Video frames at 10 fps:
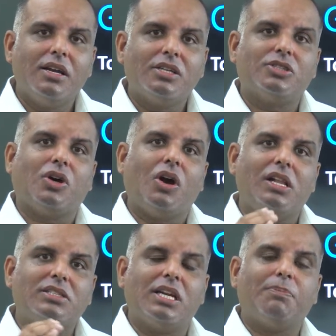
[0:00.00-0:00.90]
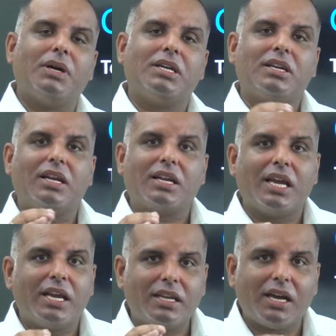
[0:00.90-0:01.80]
soils in a particular
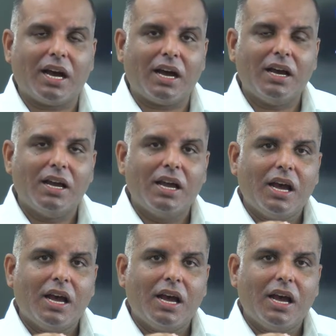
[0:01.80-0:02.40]
area,